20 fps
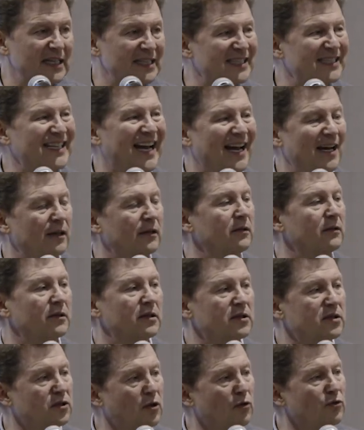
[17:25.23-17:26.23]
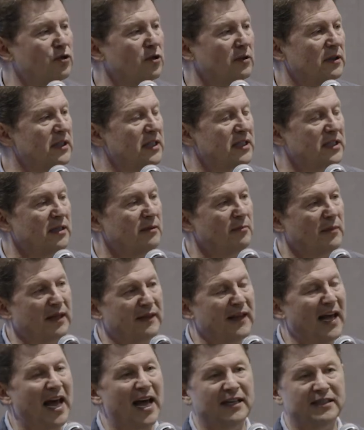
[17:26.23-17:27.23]
style socialism
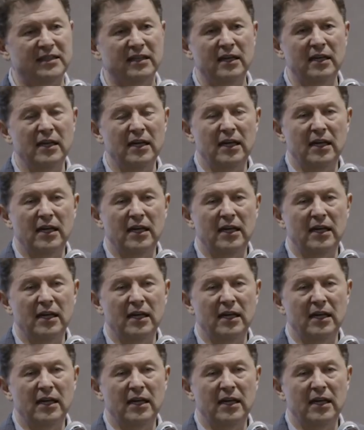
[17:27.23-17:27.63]
and that